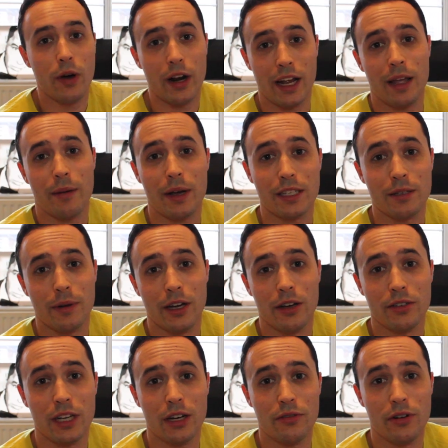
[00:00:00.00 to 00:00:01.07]
When I get back to my
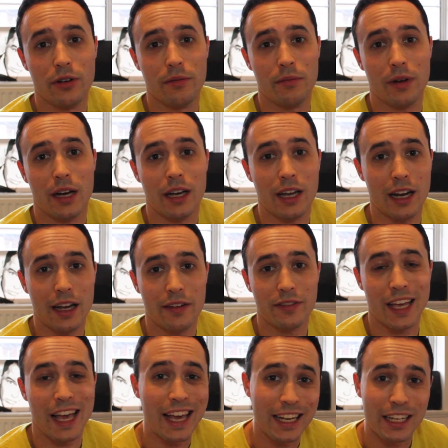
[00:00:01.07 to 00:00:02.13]
hotel room I'm going to have
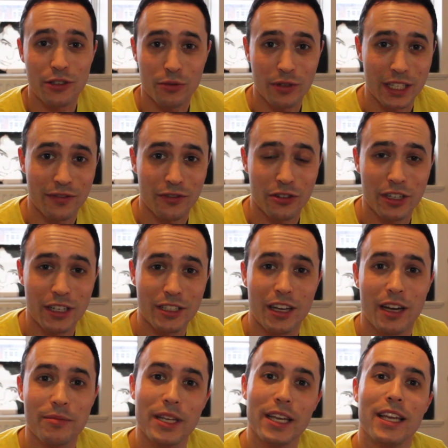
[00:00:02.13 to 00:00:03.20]
to edit all this footage
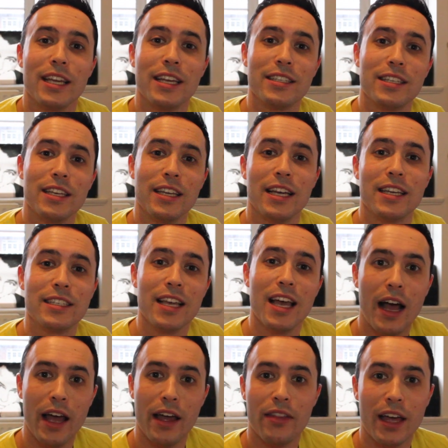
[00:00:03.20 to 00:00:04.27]
that I'm taking at CES
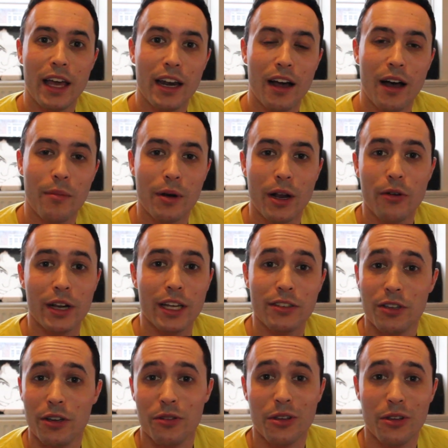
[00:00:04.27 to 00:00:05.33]
and then upload it
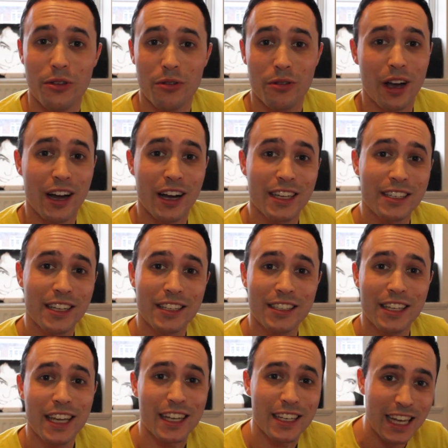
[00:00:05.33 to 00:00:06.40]
so that you guys can
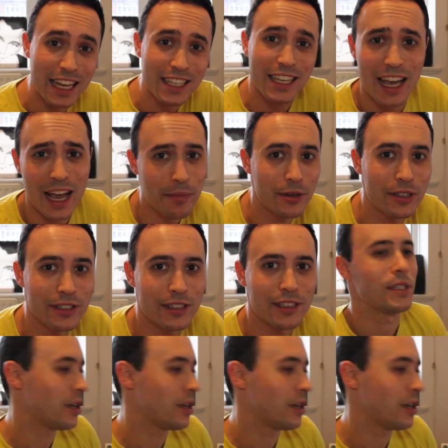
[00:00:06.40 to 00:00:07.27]
see it as it happens.